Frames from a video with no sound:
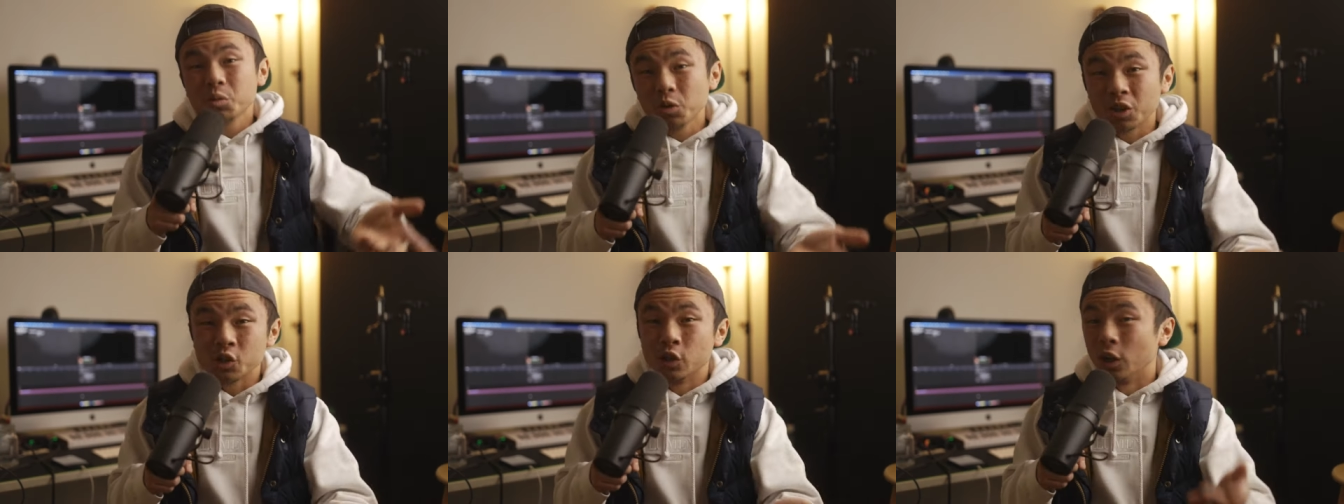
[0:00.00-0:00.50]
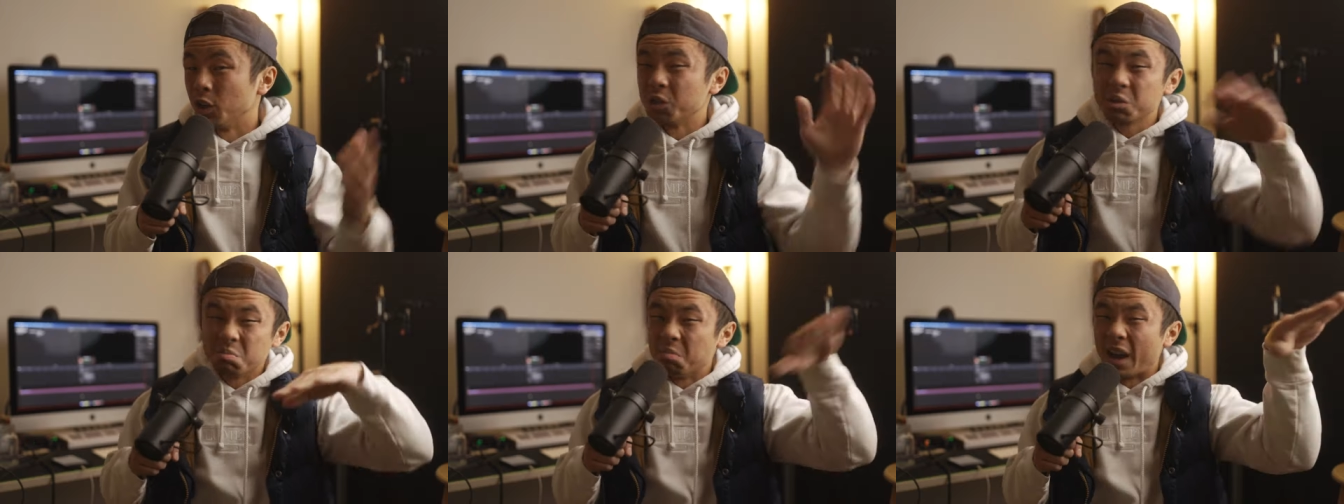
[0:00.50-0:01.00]
three hundred
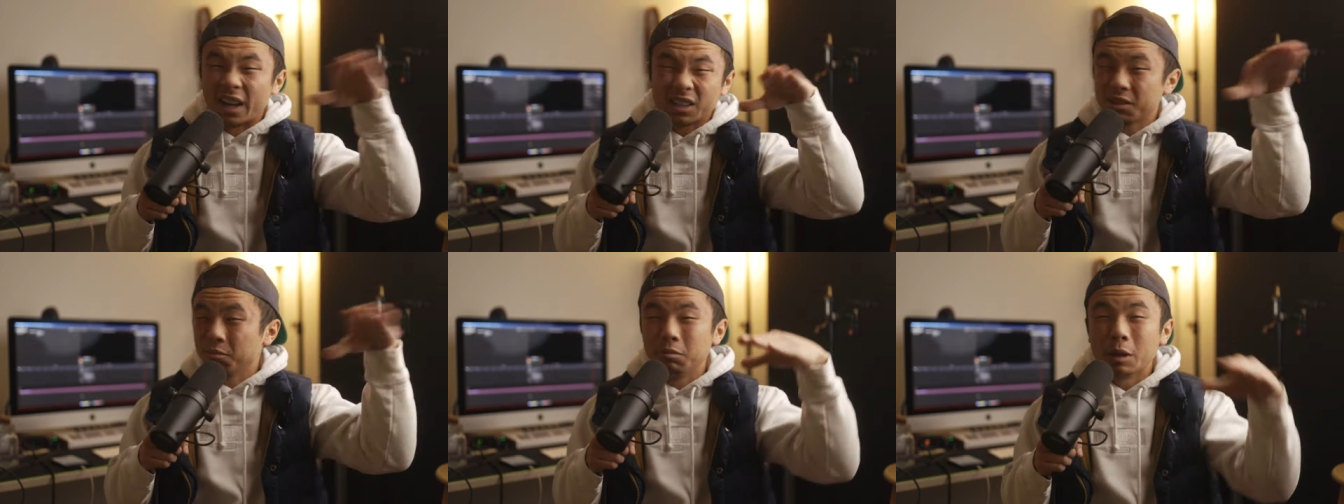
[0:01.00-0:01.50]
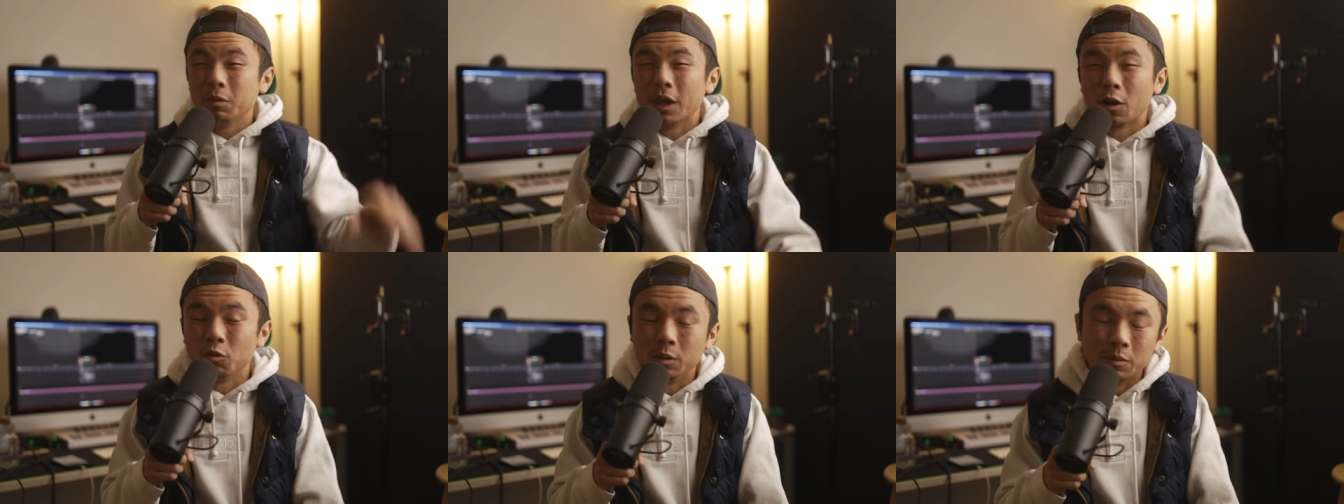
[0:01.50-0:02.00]
dollars max. Maybe
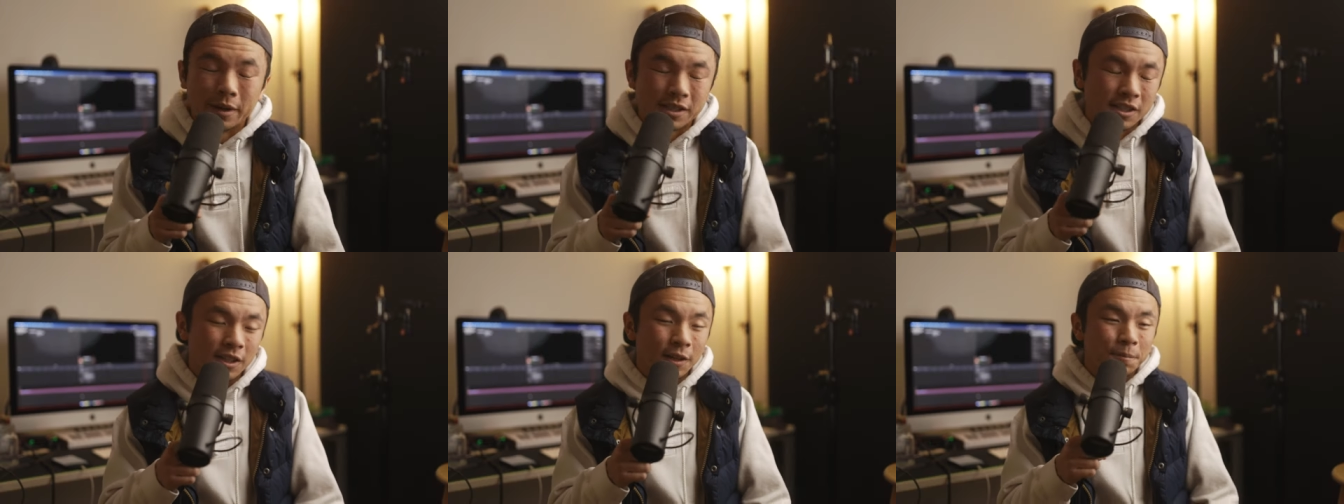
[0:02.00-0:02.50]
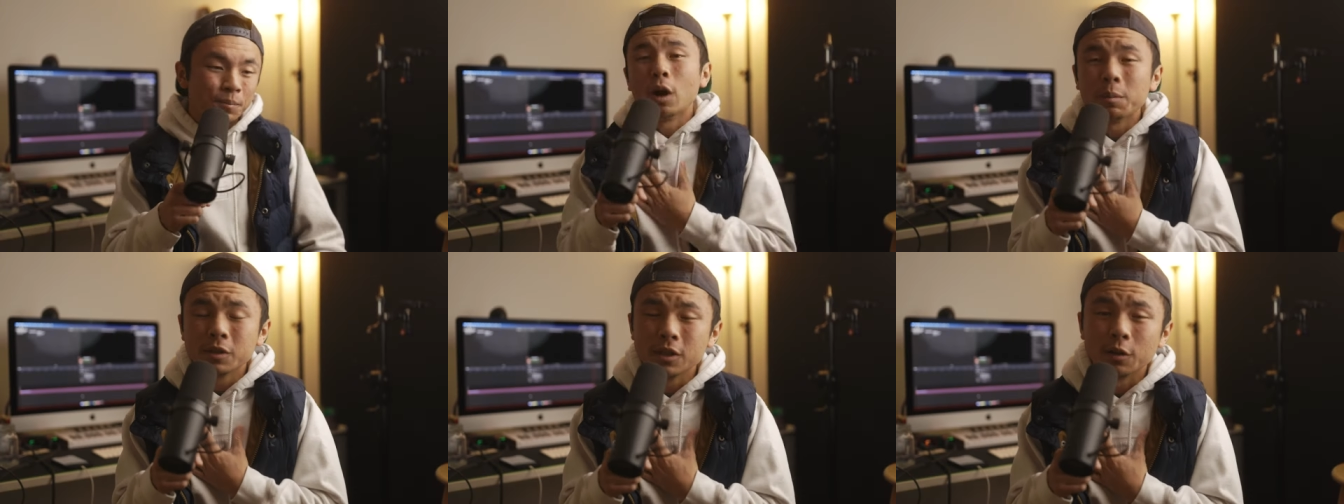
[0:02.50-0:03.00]
that will be my ceiling. What
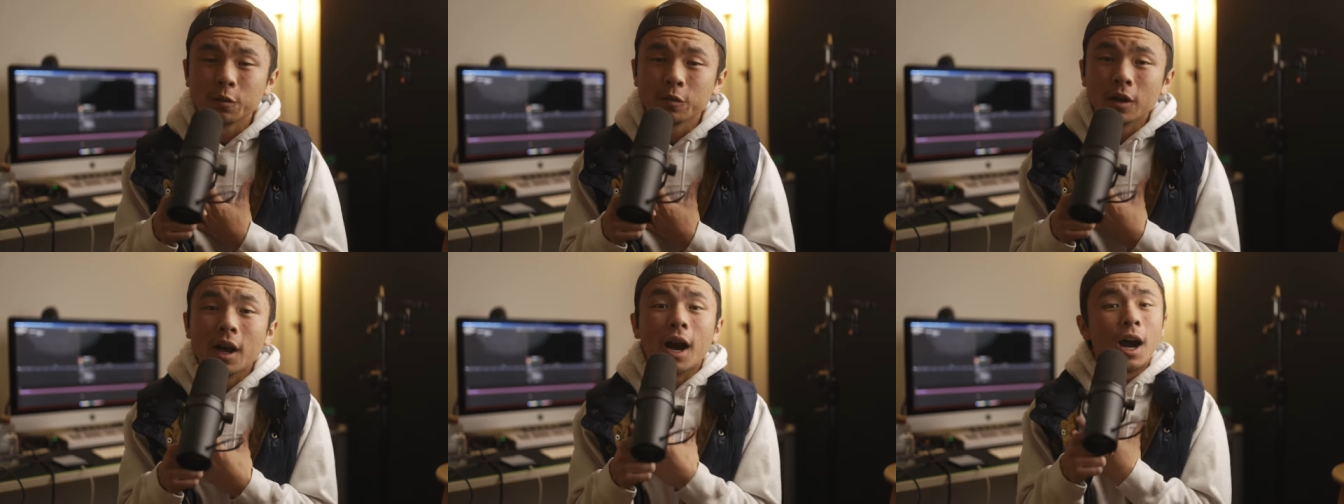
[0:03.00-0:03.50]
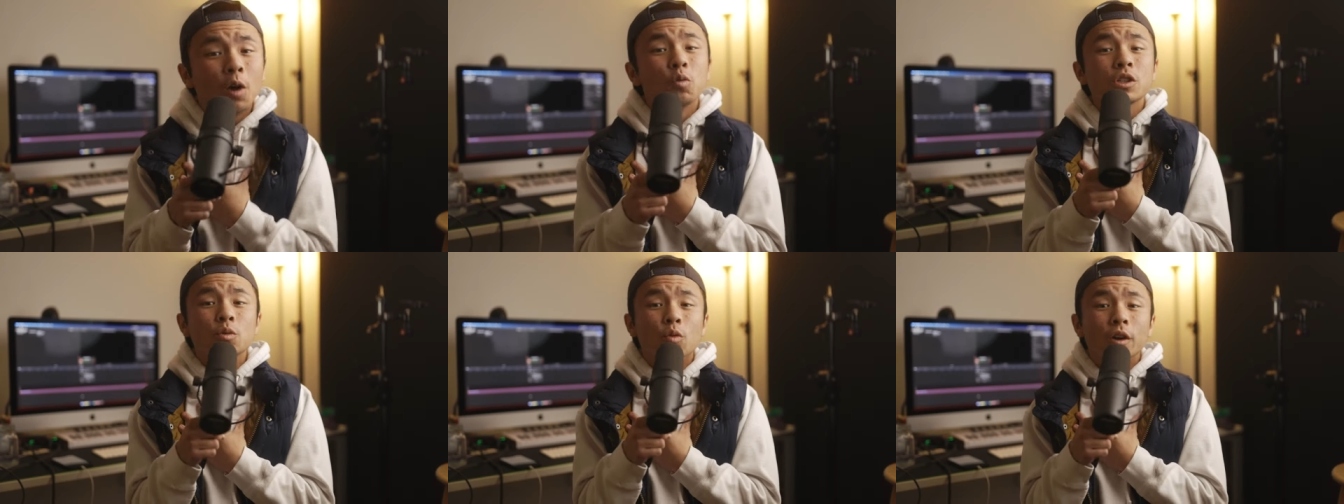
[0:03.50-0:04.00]
happens if I
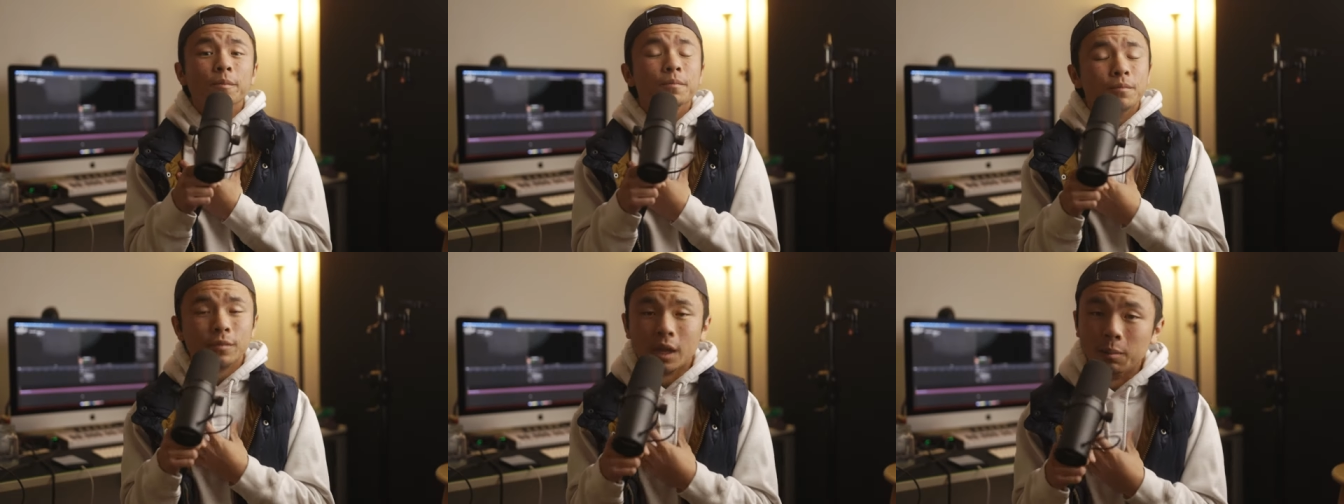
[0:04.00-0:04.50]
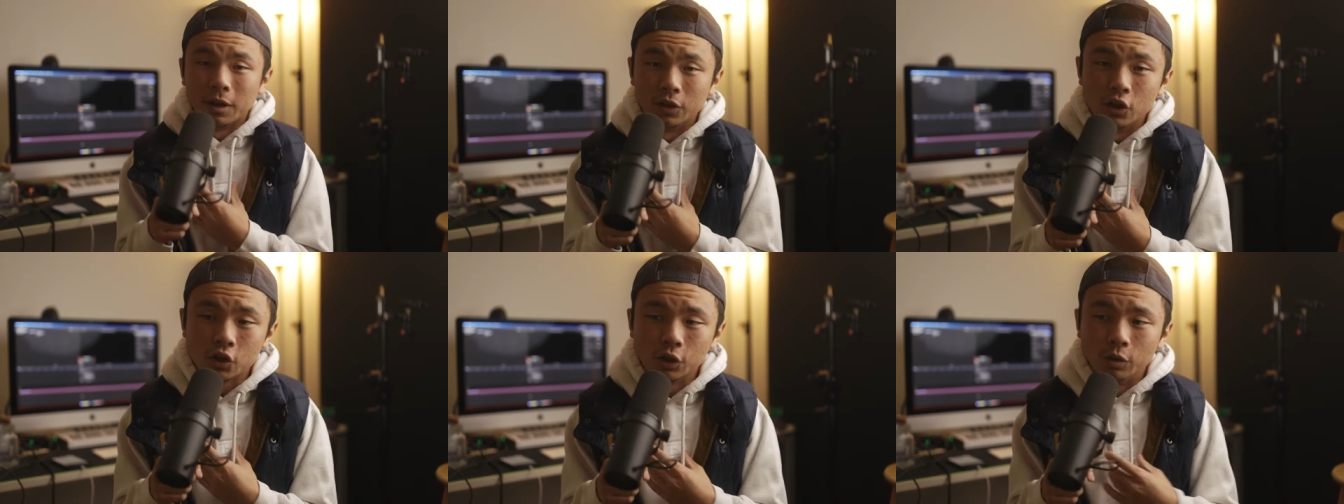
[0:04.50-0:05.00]
was the one that
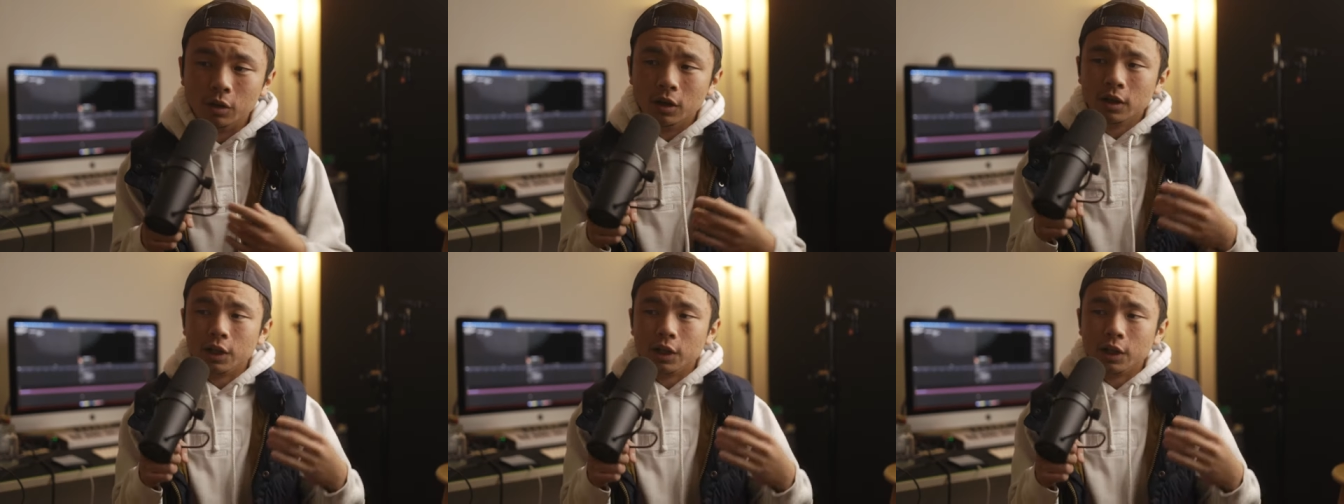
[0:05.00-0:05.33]
made the shoe?